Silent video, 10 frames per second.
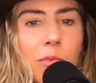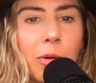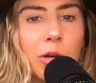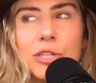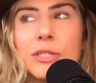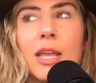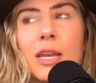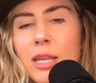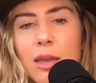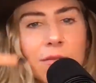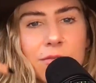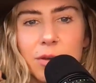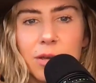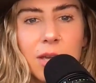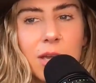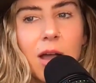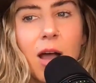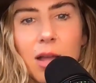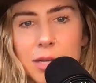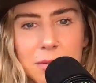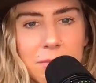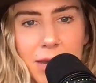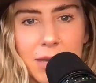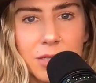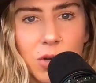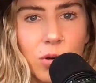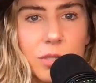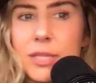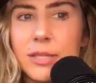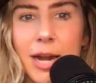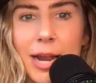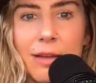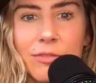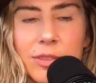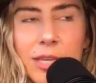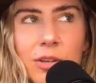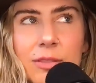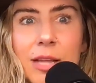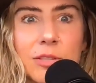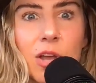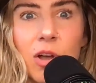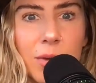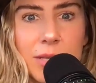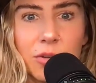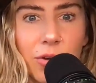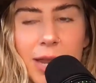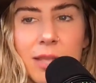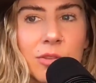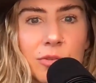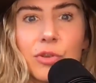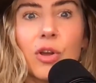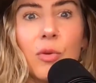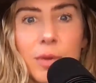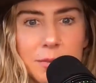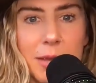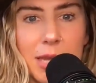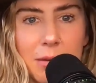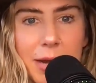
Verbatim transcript: purchase any of the on demand courses that I have on there. And that's always great. And those are always making